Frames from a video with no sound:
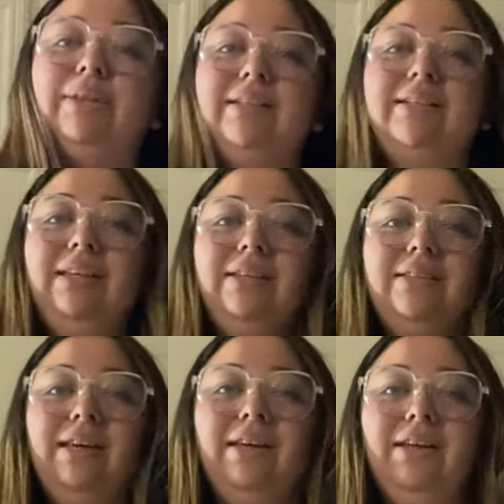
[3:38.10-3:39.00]
But this thing
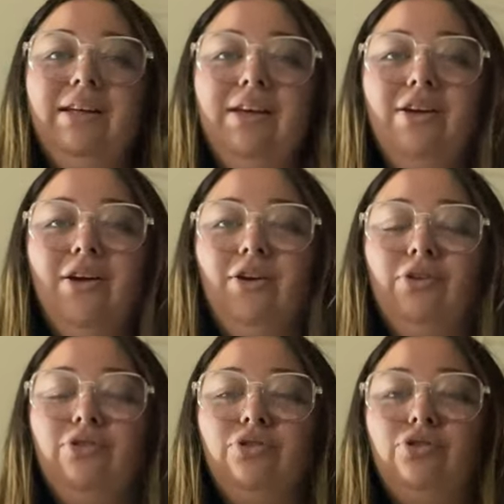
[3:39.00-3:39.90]
is like
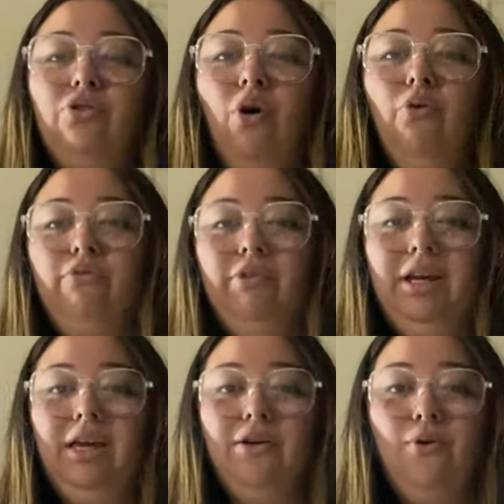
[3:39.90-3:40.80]
so
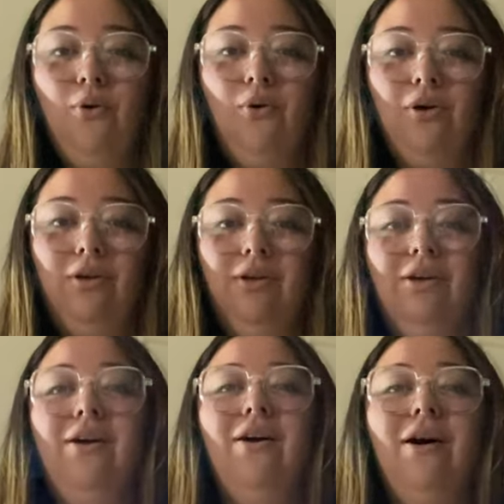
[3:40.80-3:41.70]
freaking cool.
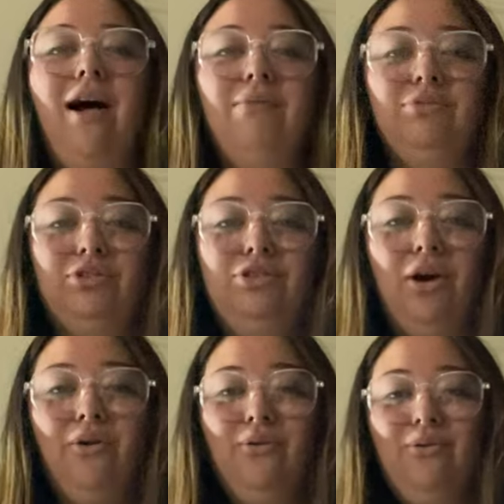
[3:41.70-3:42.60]
I'm
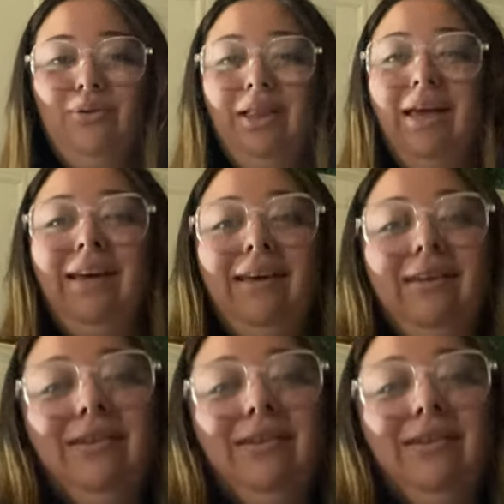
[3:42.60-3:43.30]
so like,